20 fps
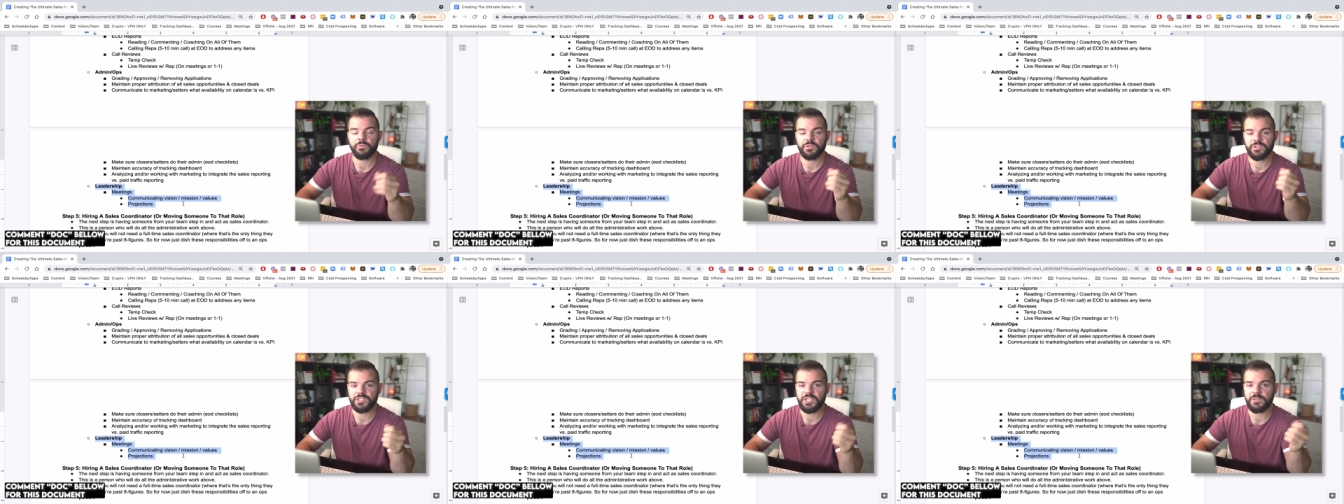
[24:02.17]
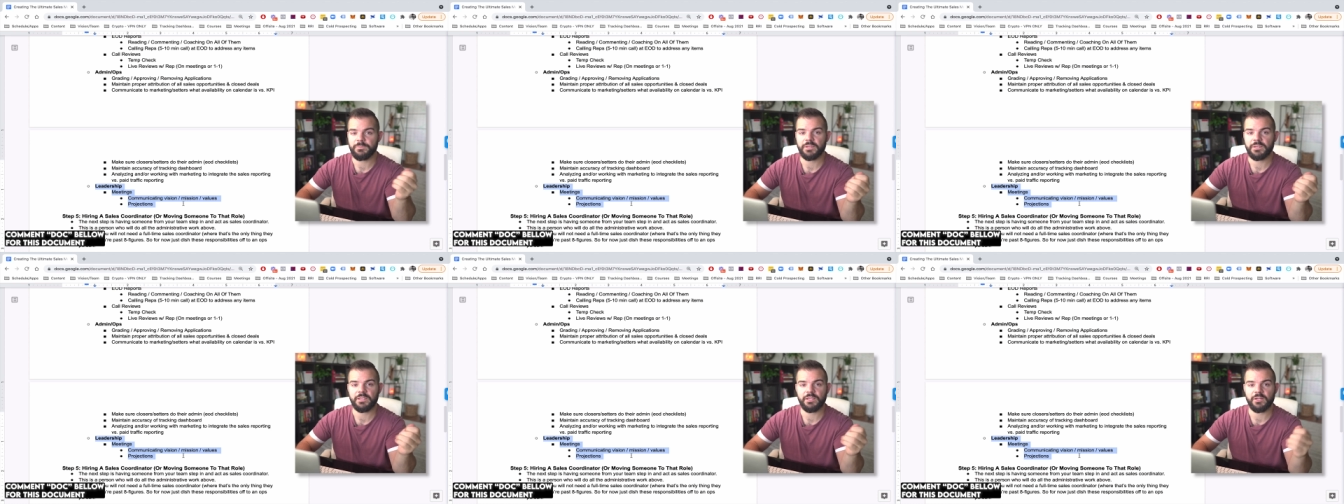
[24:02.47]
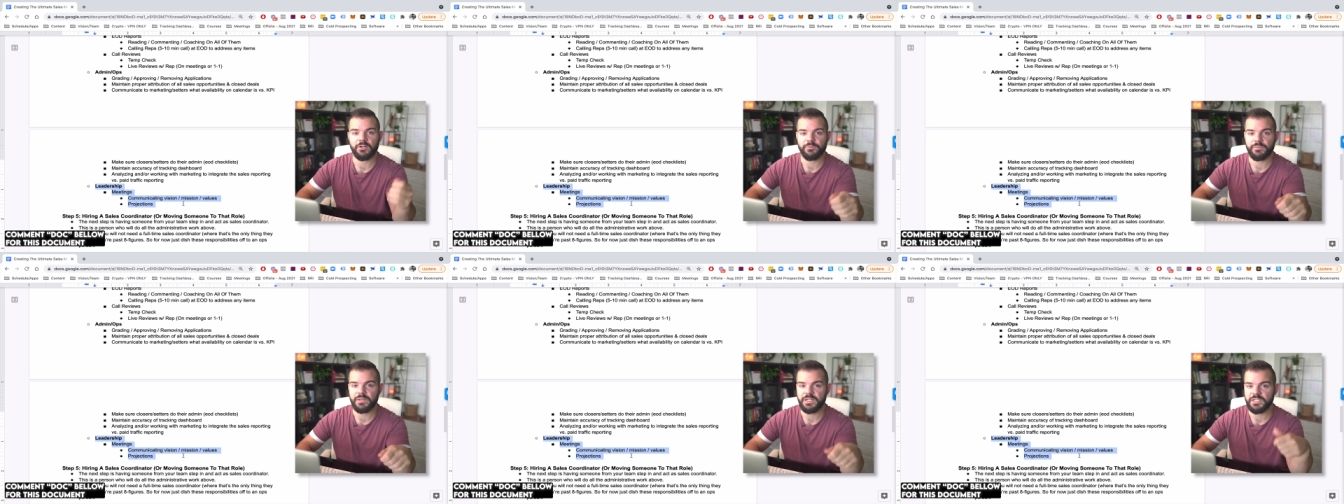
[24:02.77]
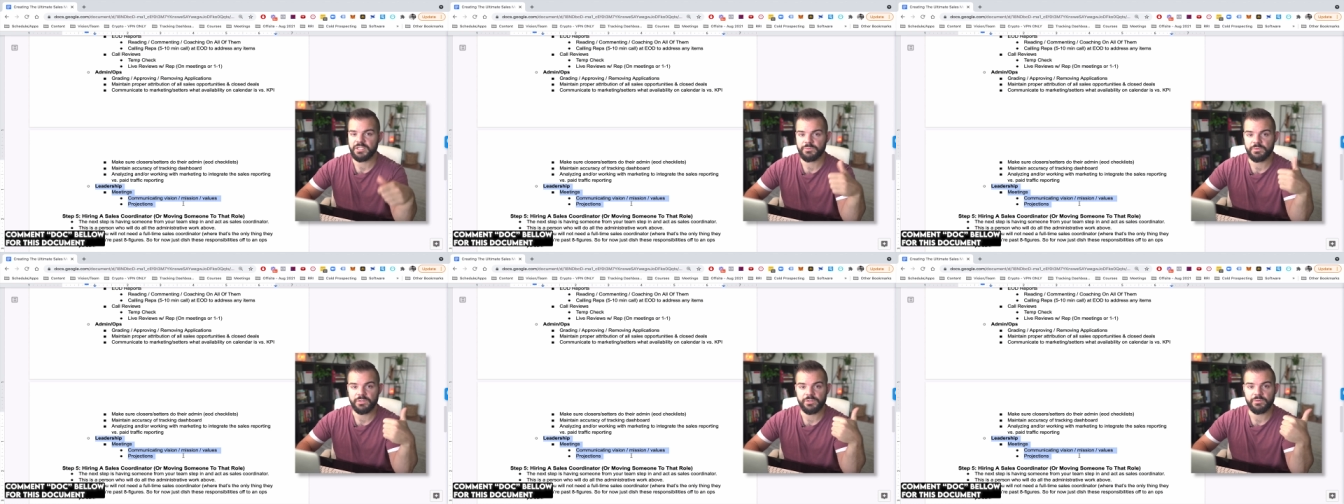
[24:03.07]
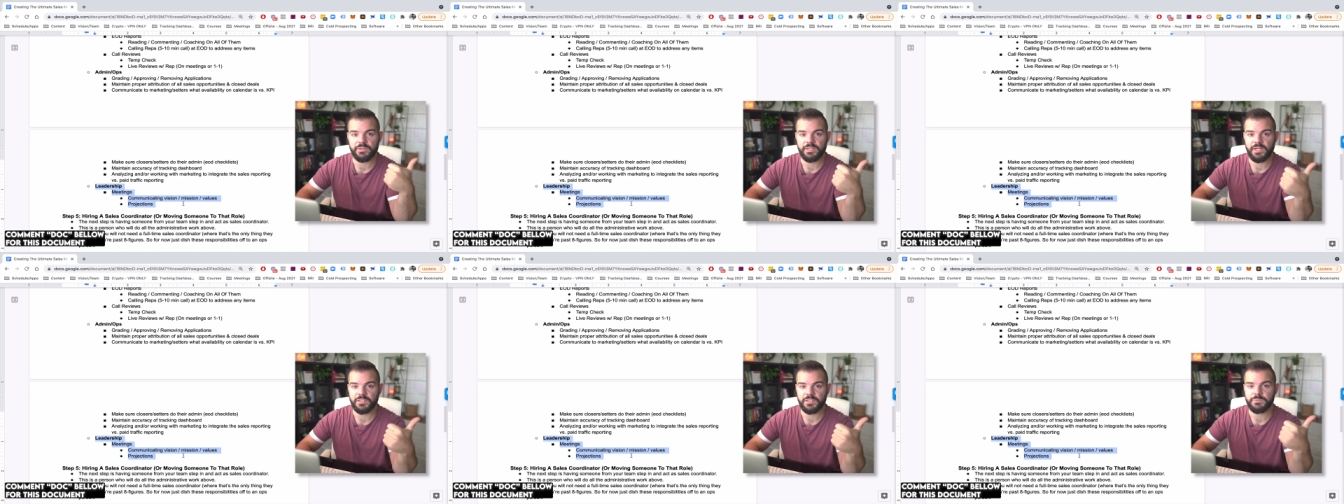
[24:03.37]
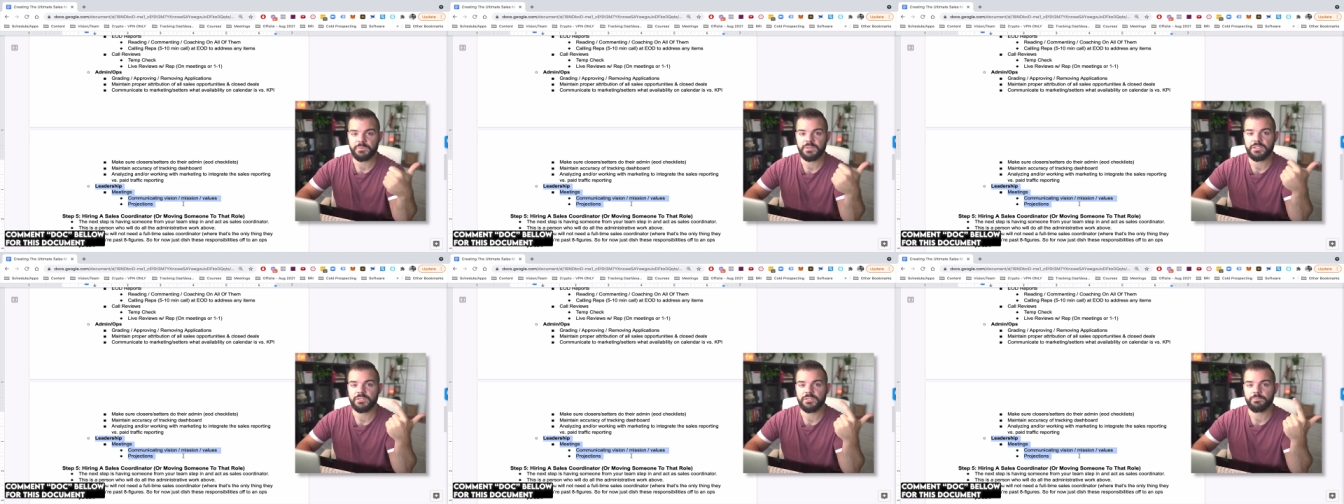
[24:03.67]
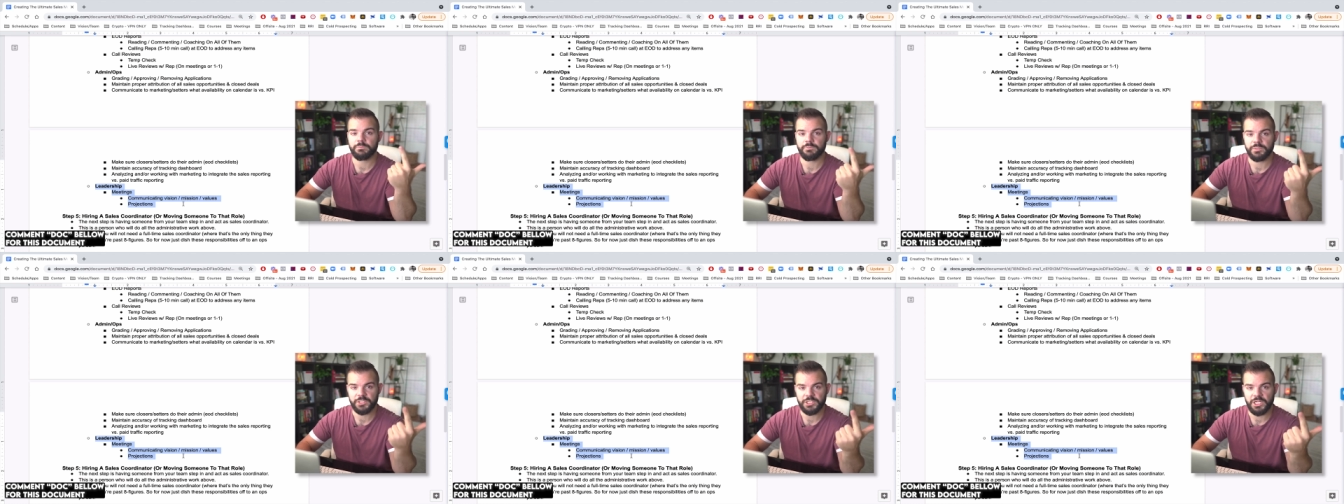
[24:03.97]
which typically on our meetings we do announcements,
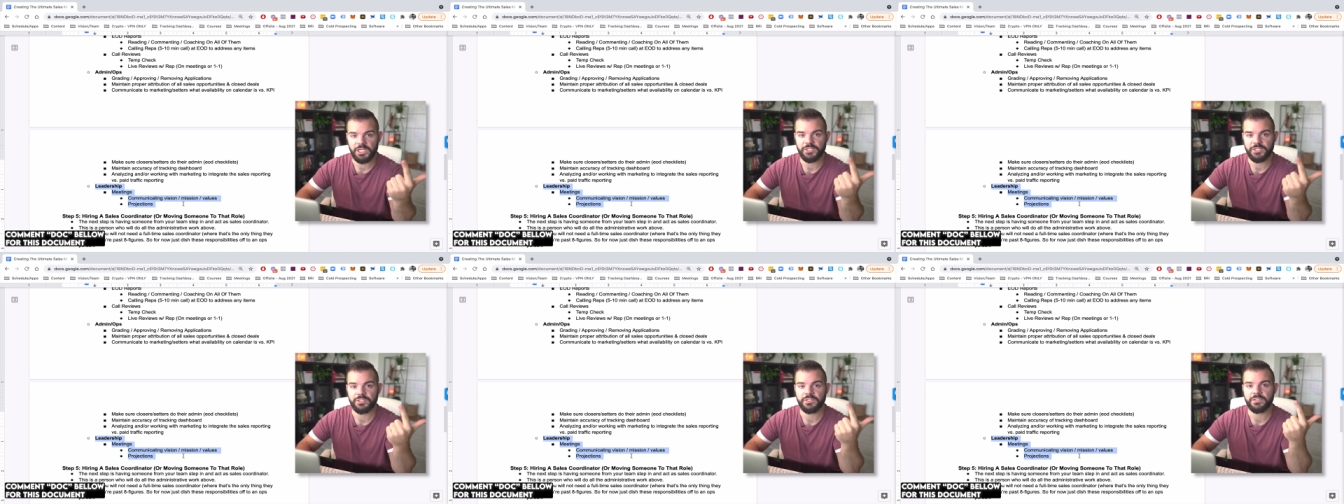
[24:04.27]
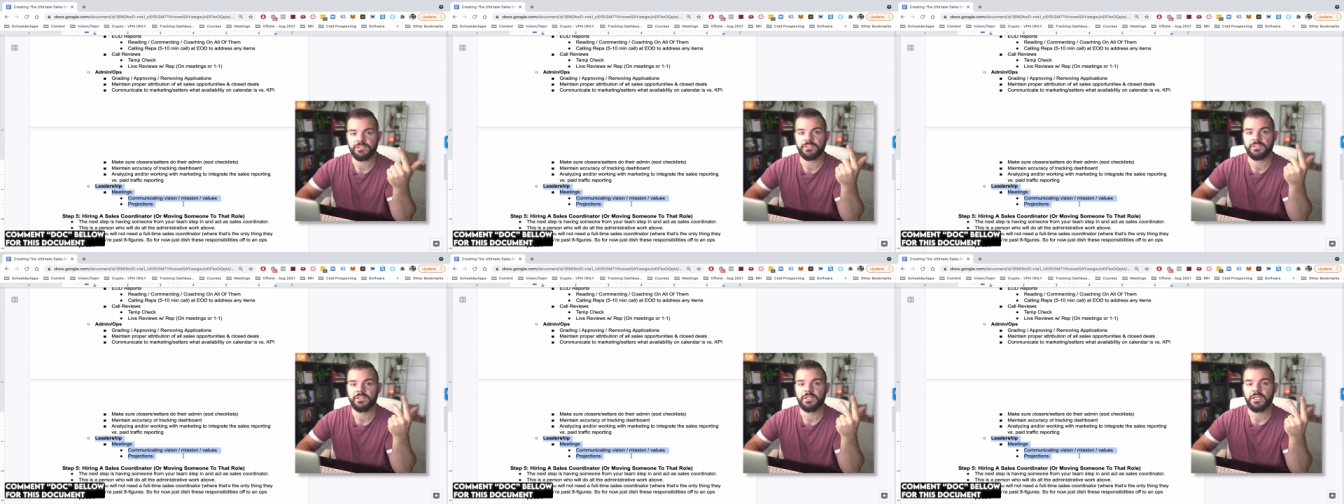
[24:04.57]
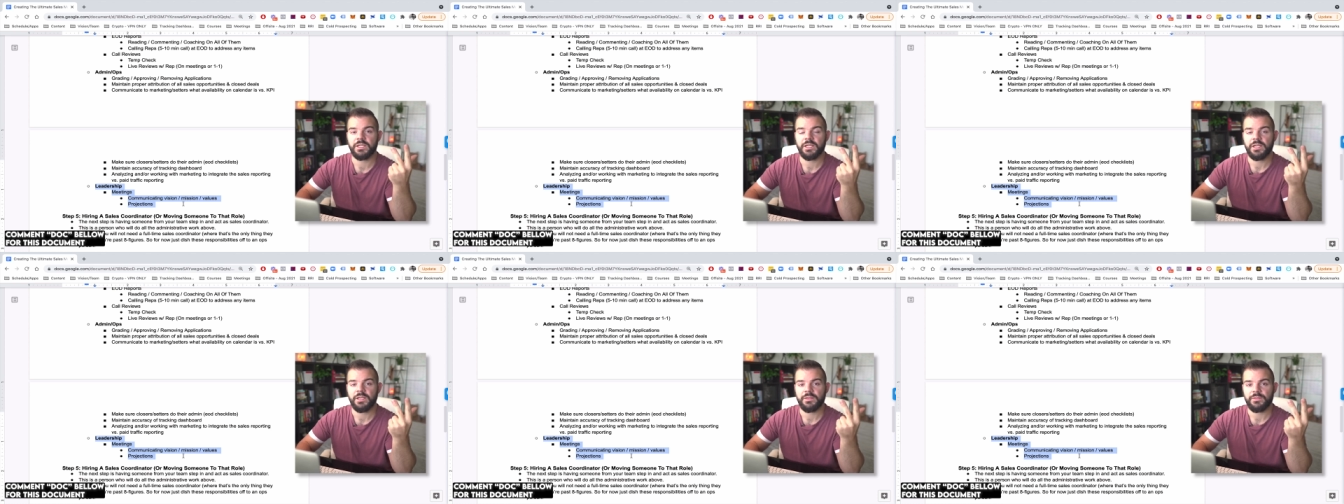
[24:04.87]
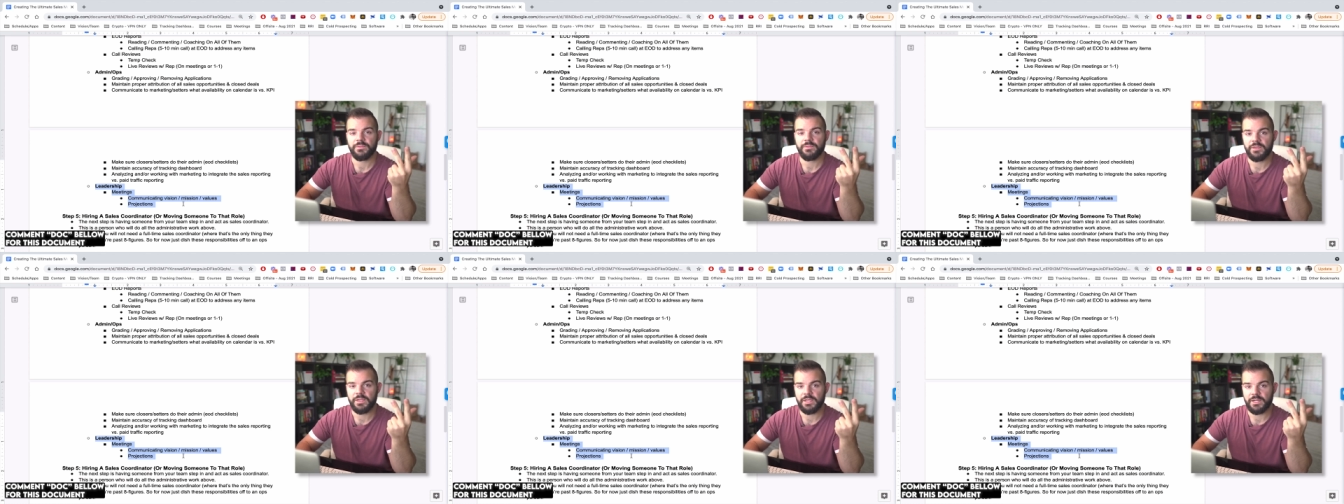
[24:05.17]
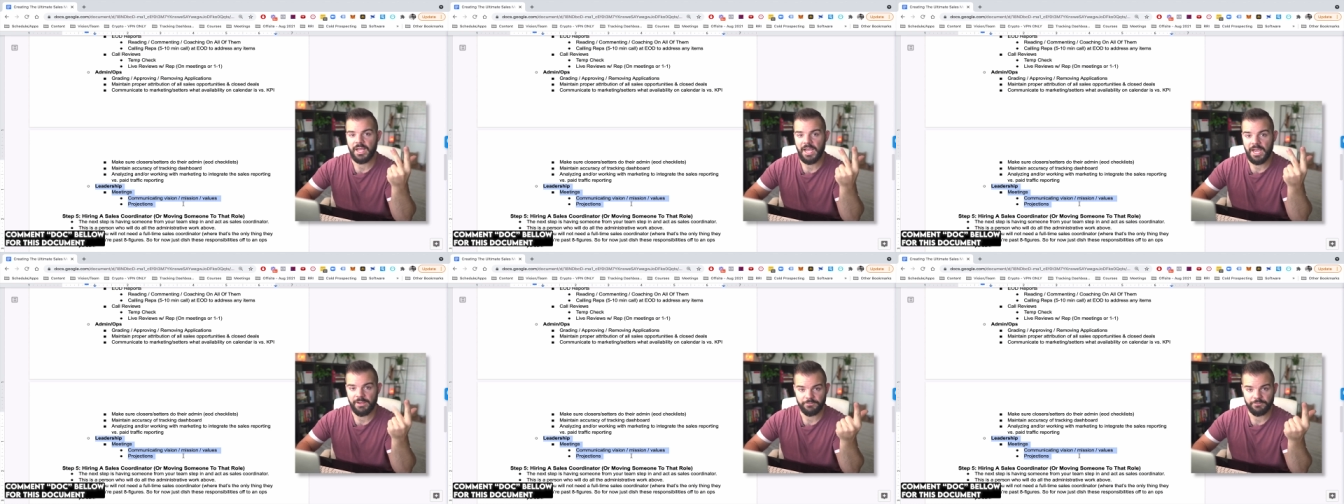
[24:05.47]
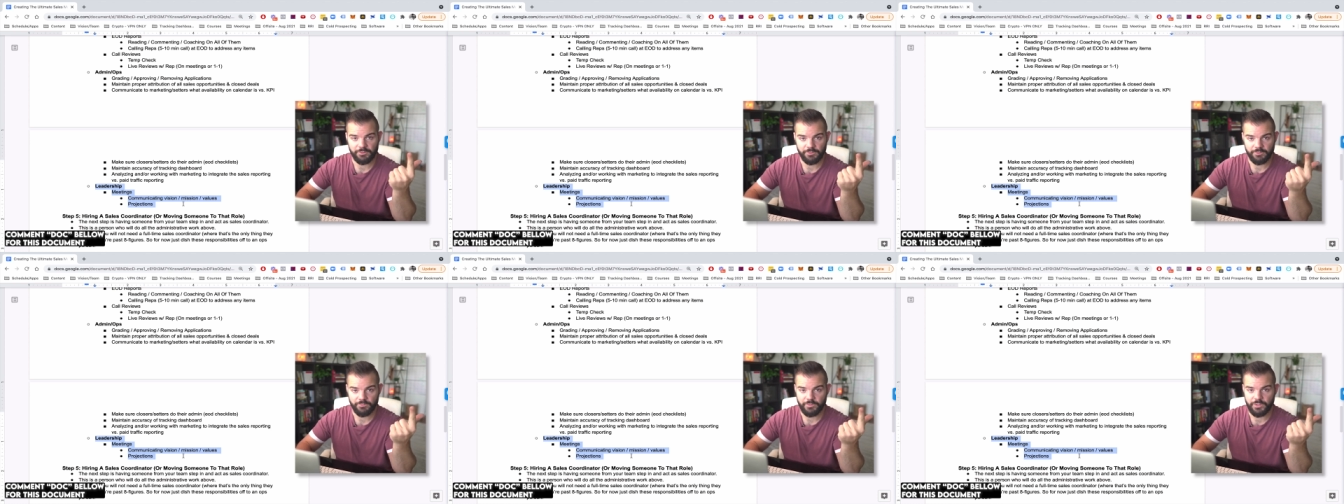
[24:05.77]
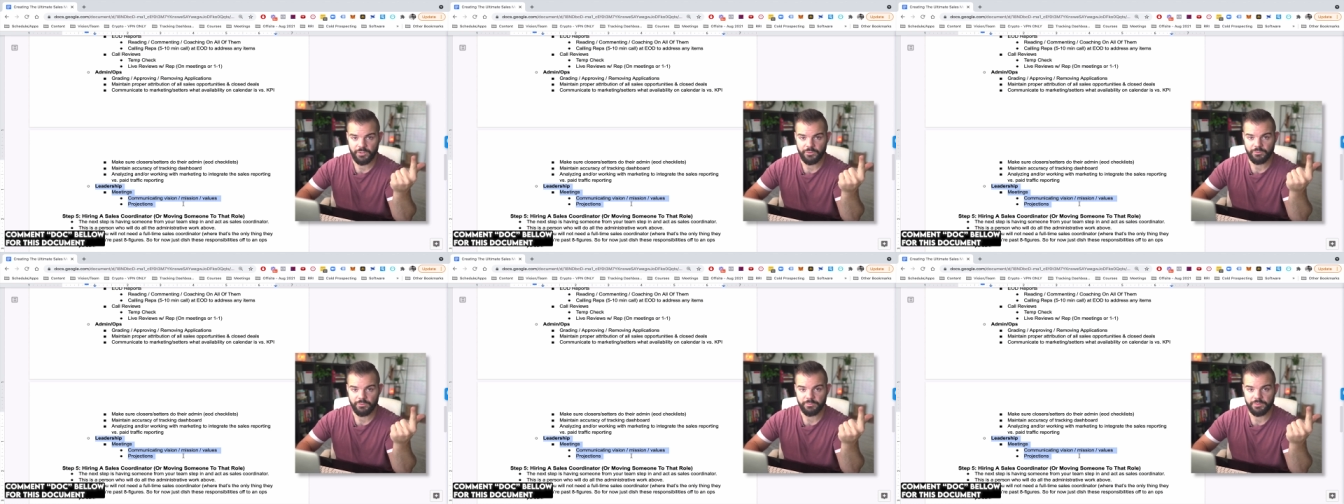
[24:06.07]
projections. Then after we
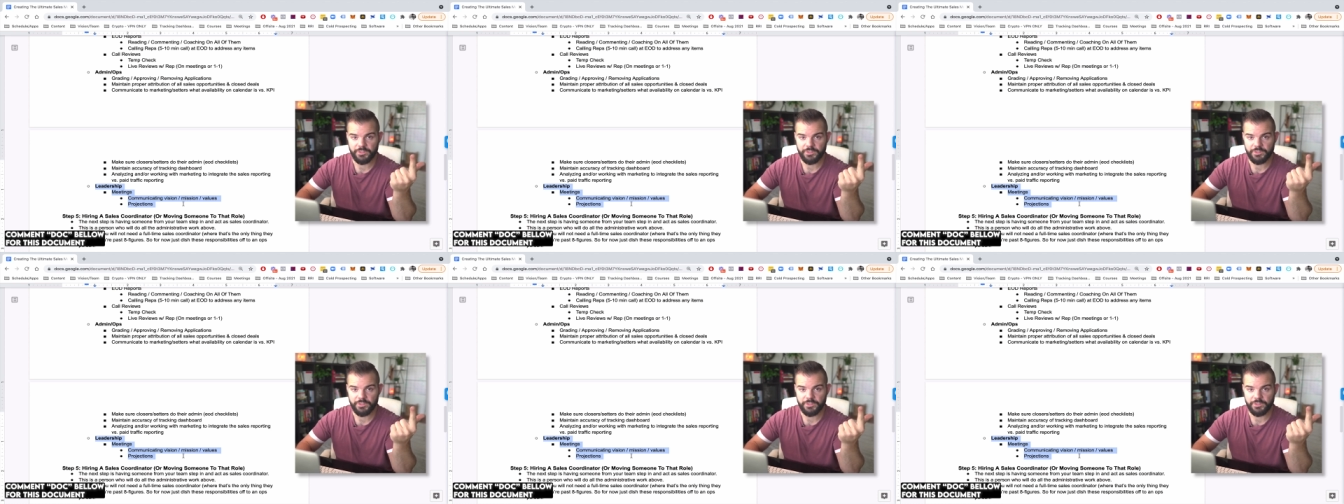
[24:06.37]
go through